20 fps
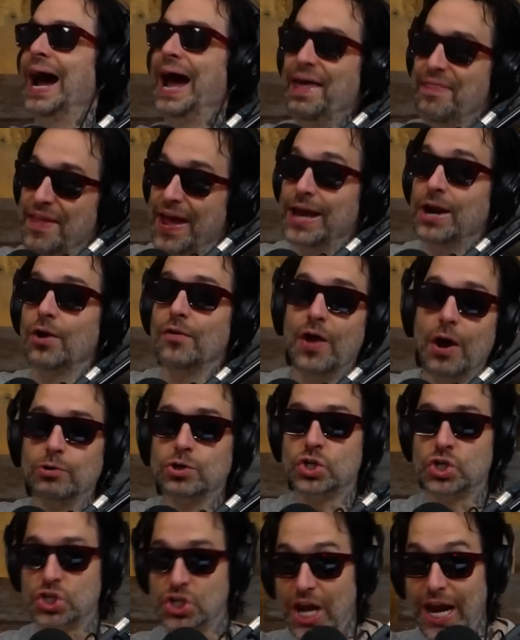and they don't know
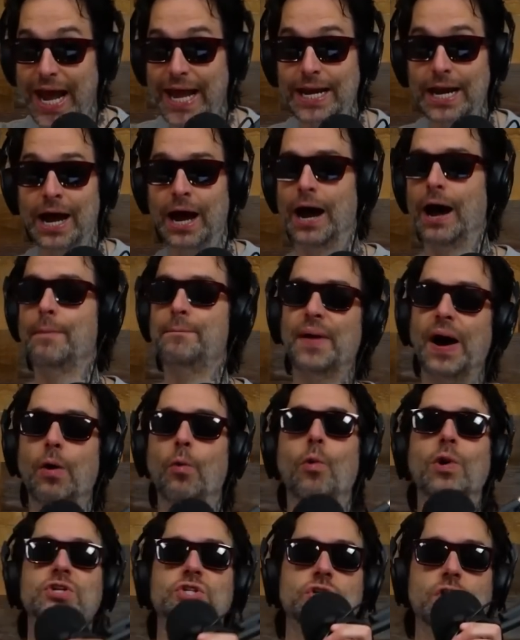shit
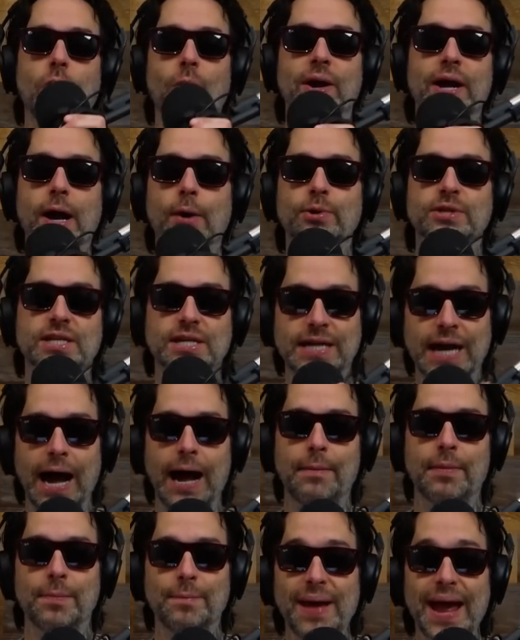about what's going on with the
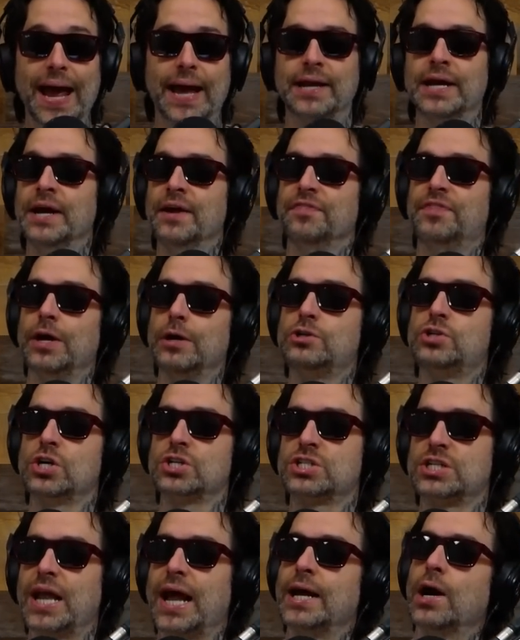common man. They're
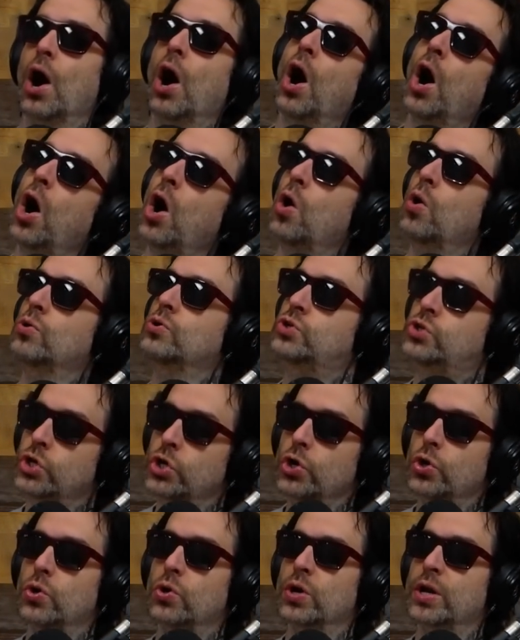just like, oh,
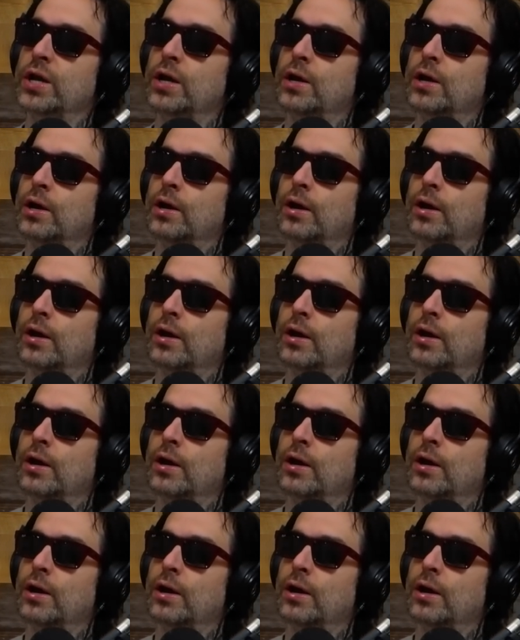dude,